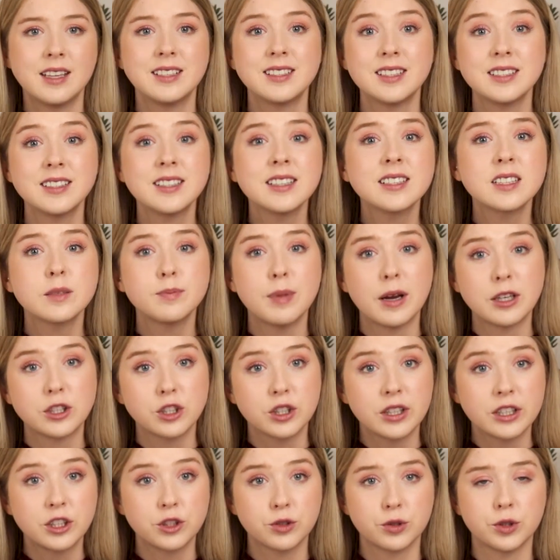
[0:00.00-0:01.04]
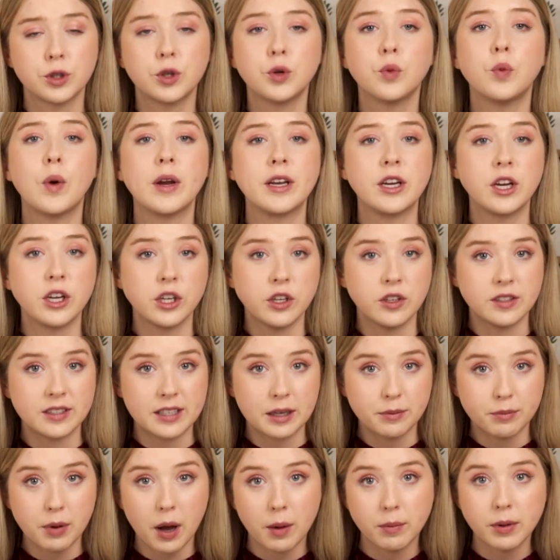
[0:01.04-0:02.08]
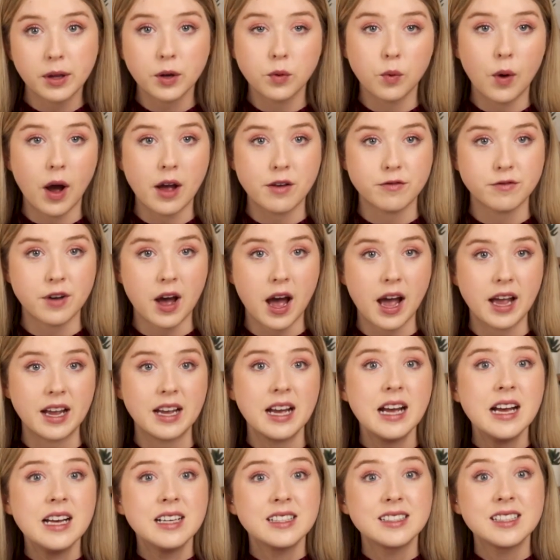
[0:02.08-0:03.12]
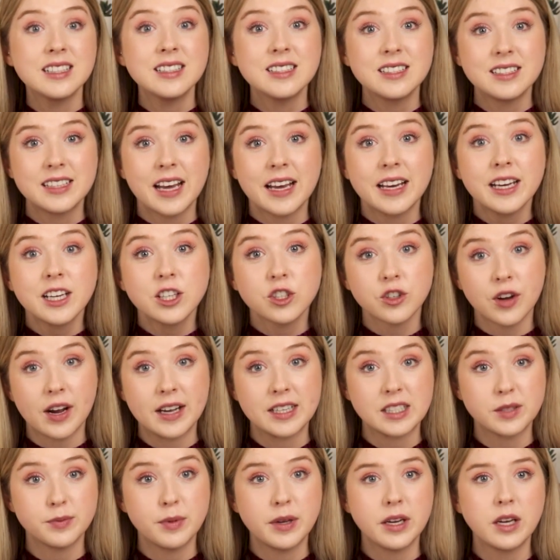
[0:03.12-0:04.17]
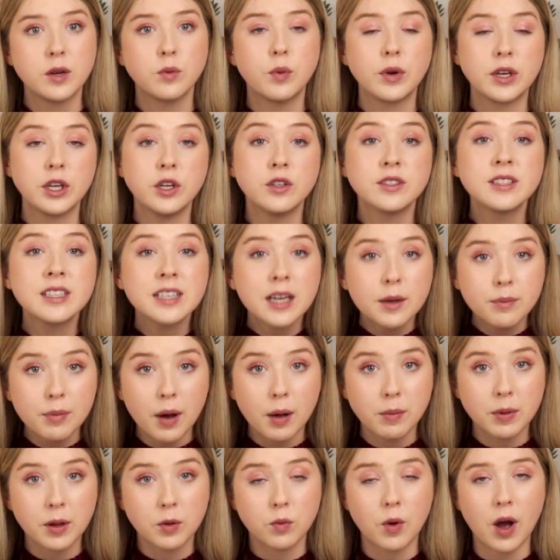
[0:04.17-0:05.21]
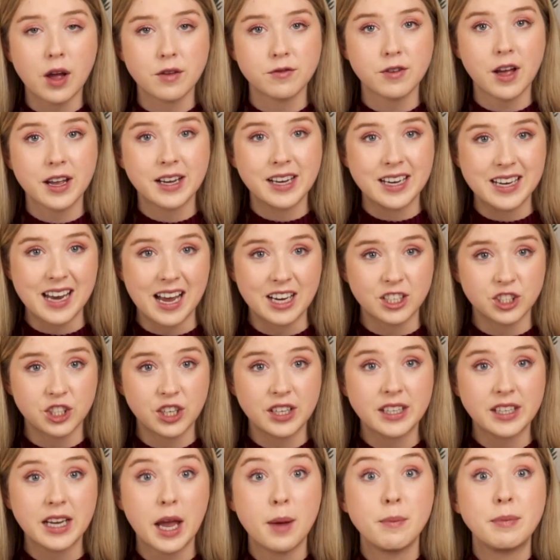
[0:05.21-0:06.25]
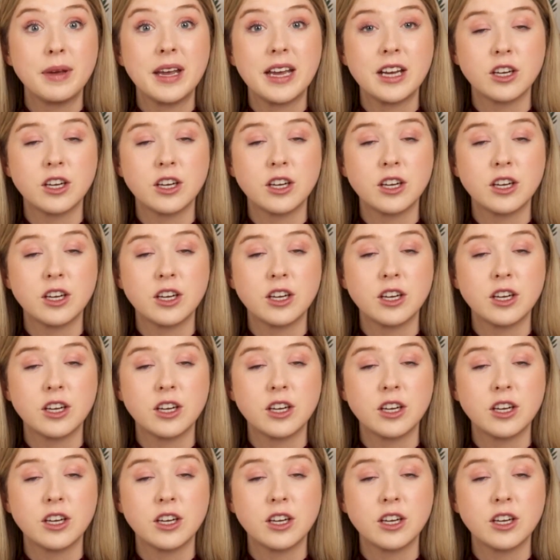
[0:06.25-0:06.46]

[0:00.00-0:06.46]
This is especially true when you're using public Wi-Fi since data transmitted when using a public Wi-Fi connection can be